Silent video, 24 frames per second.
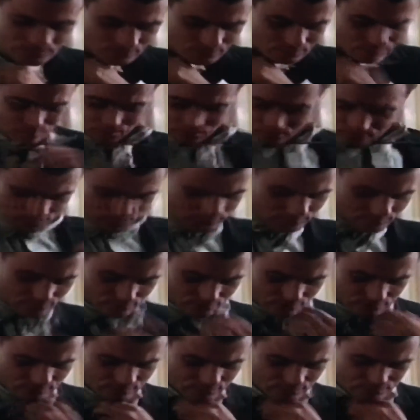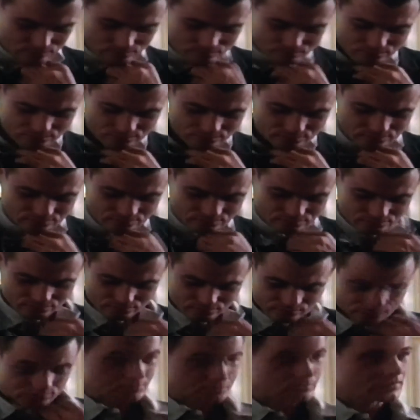
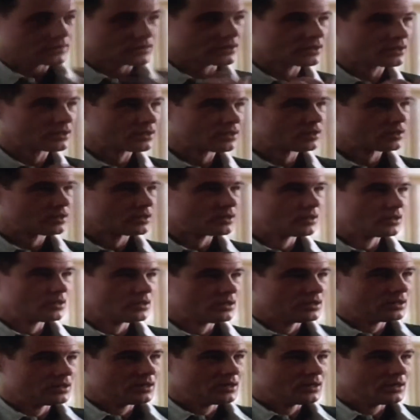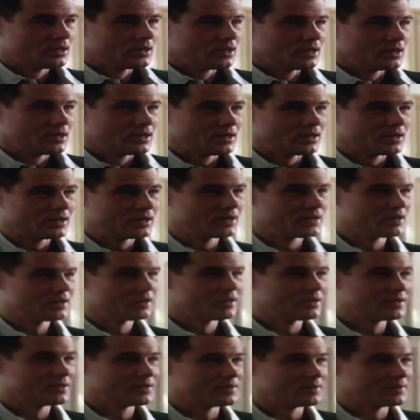
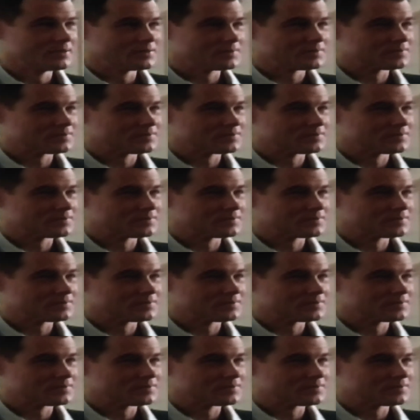No one is speaking in this clip.